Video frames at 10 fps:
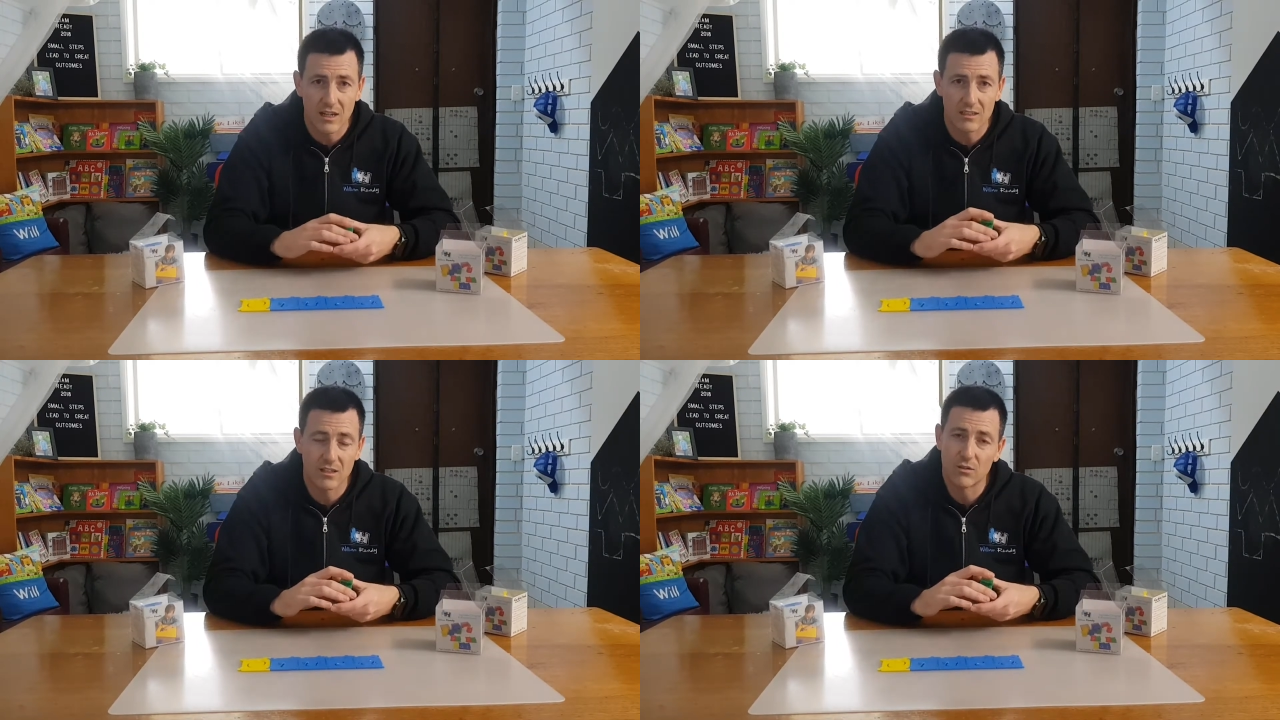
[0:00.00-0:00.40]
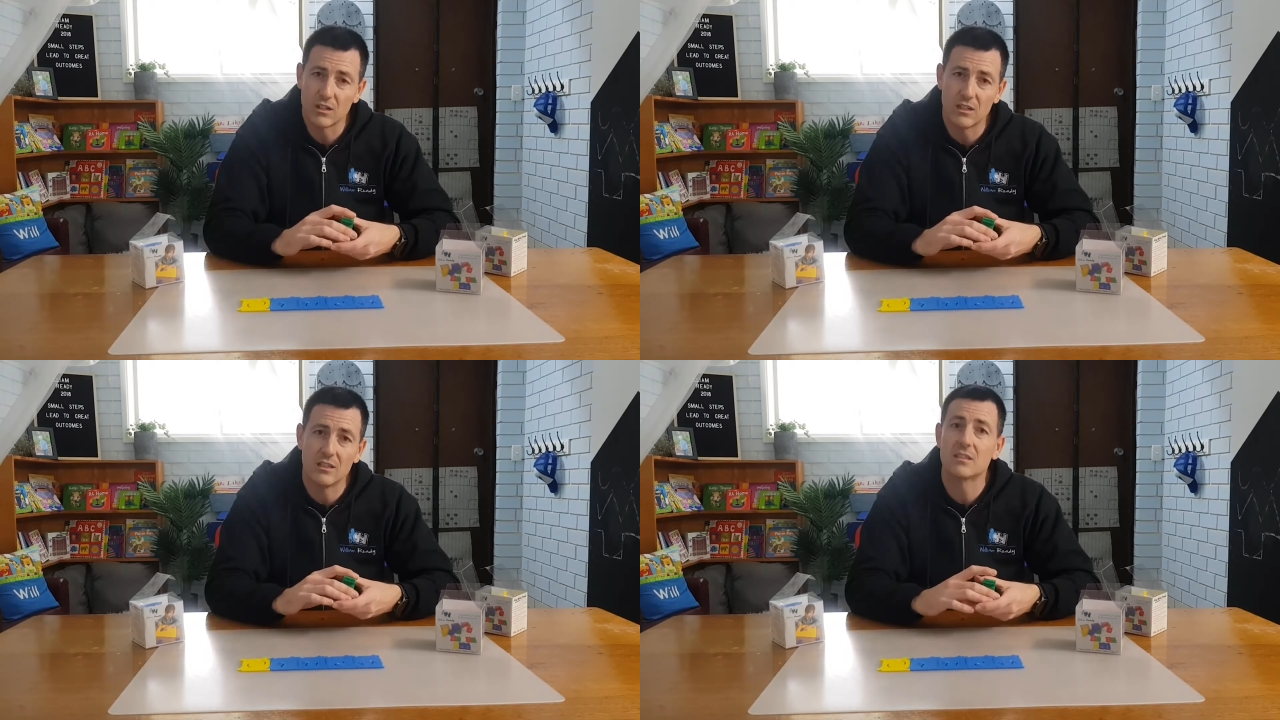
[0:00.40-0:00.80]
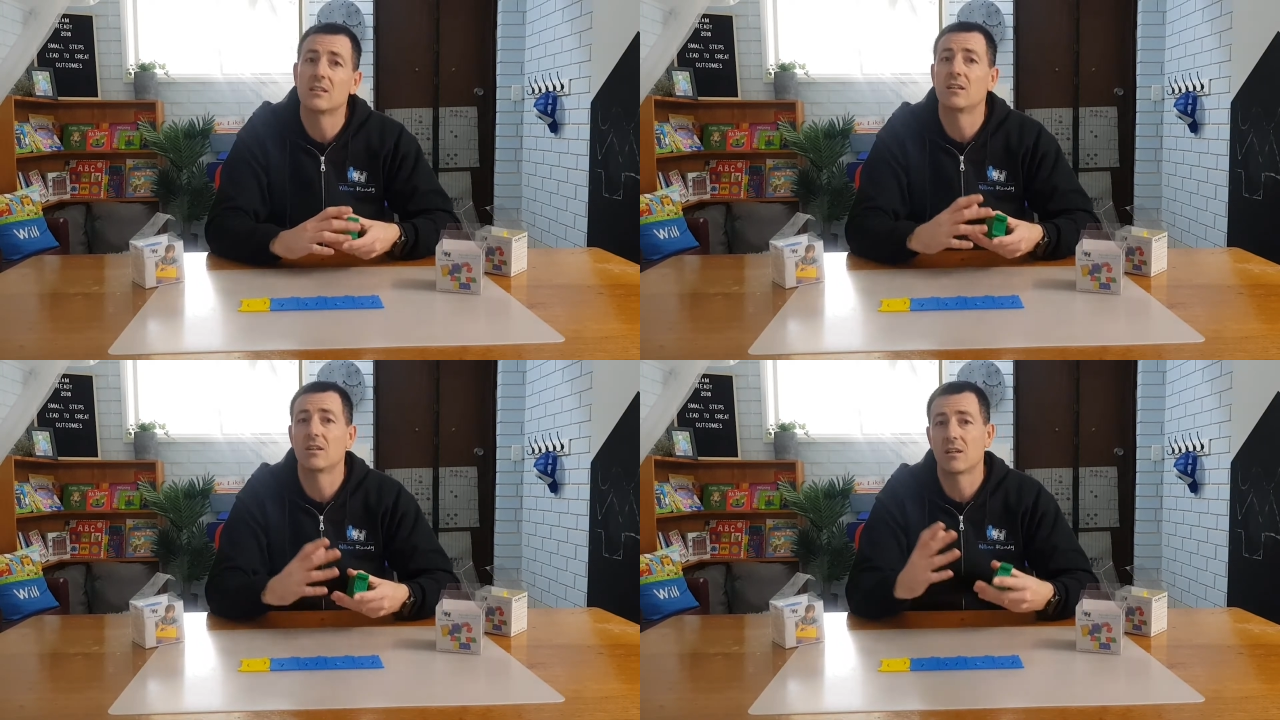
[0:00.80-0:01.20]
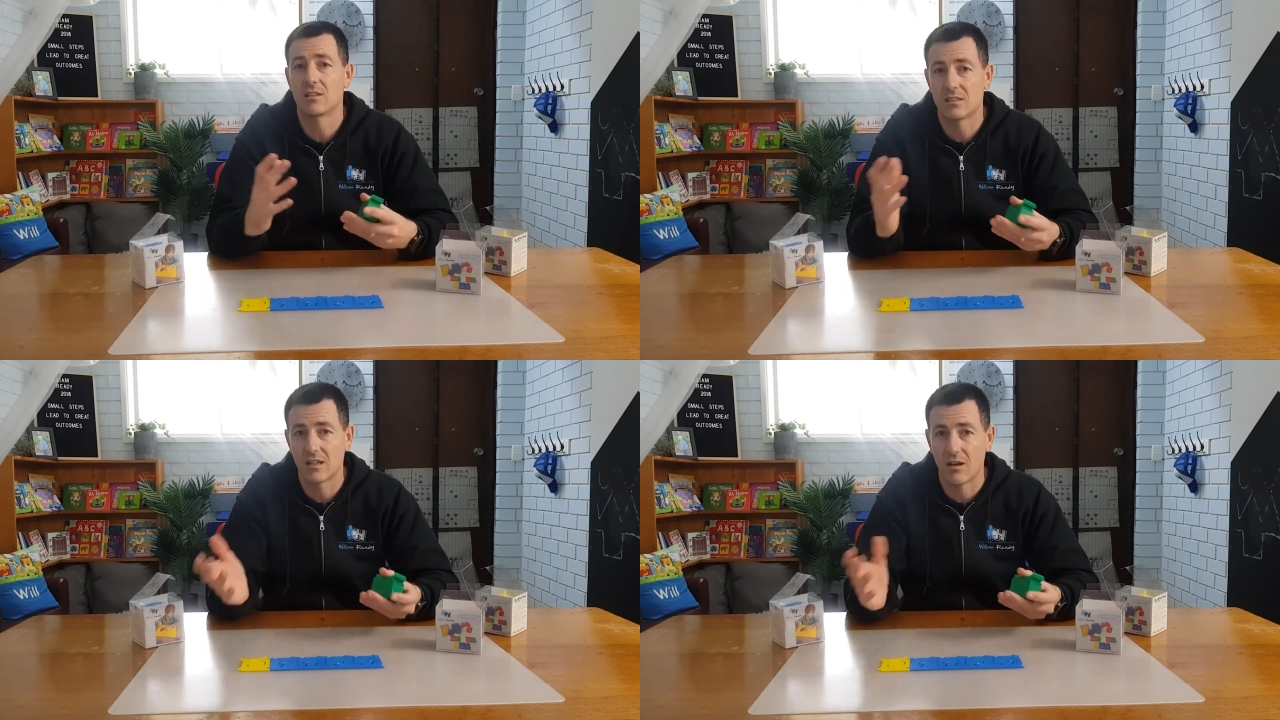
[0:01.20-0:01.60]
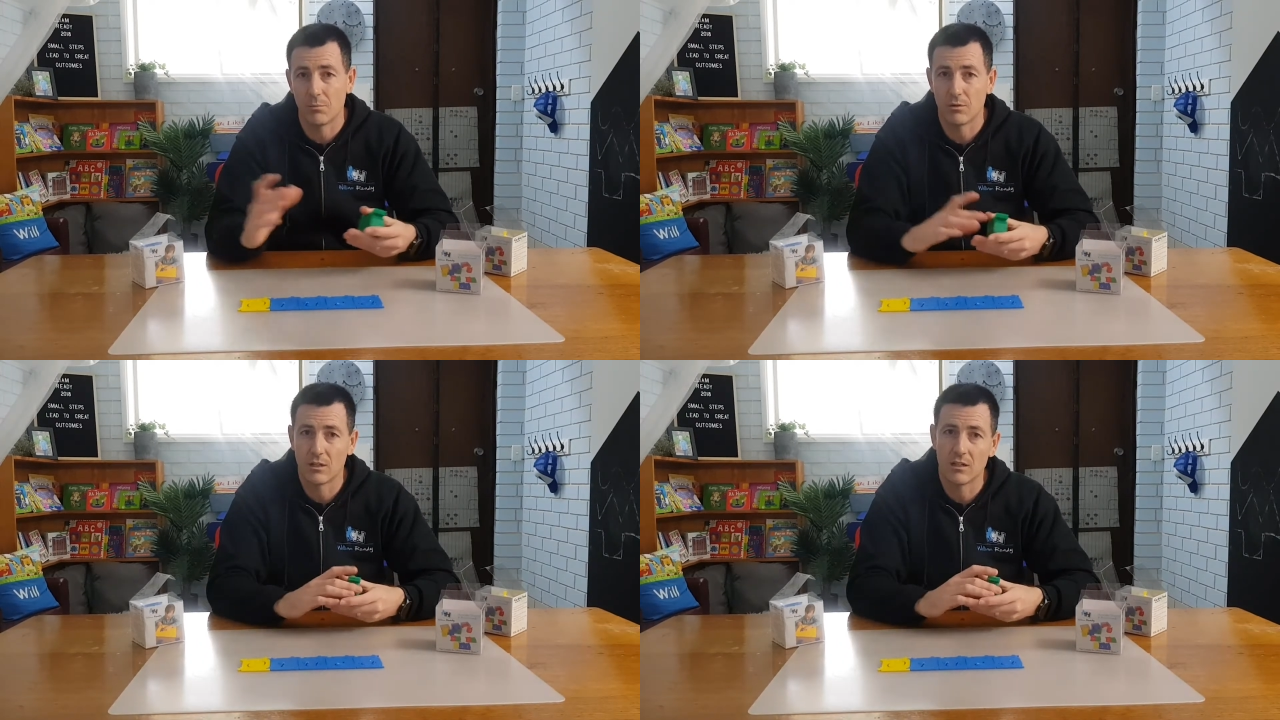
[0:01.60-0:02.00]
activities, and then you can start
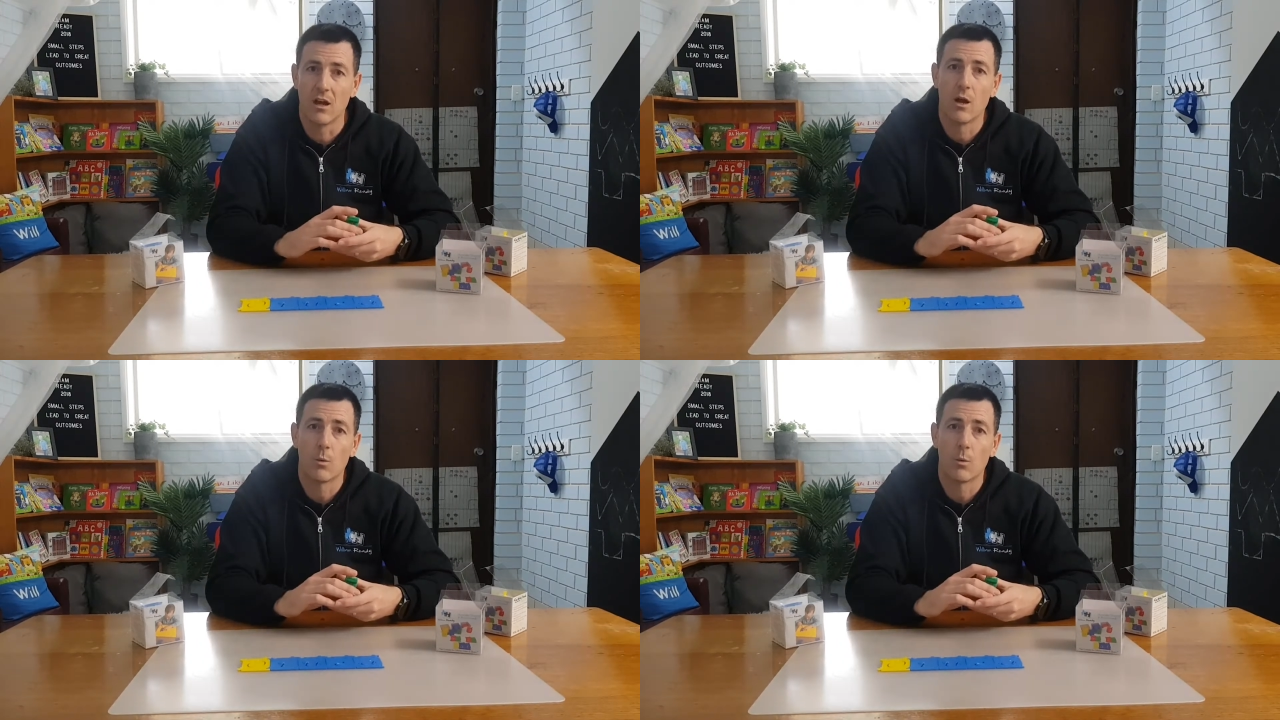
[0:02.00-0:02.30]
building